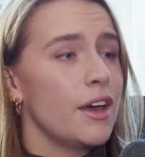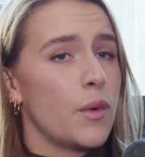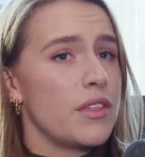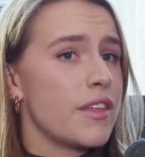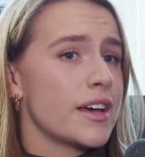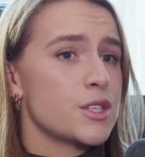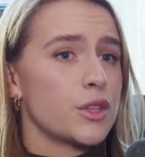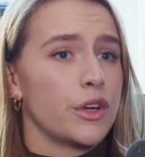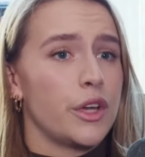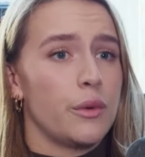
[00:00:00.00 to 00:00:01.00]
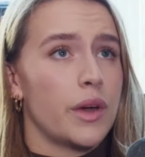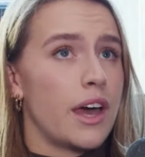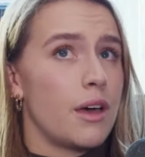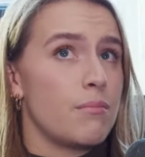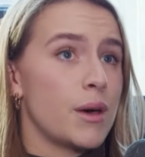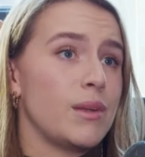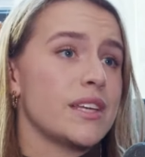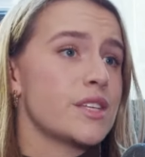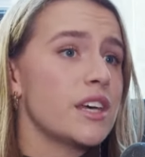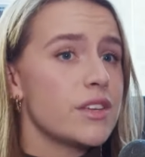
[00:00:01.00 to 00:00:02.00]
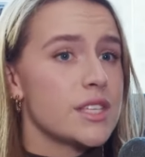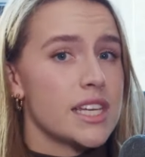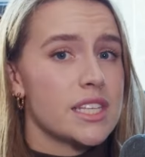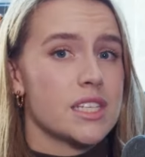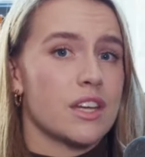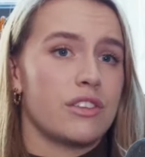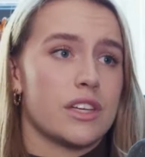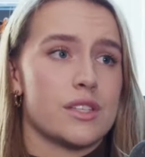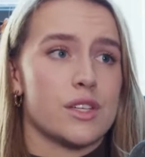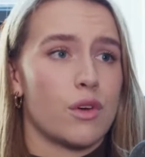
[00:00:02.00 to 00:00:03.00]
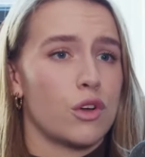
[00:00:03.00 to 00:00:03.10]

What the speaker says: whether that's through public services such as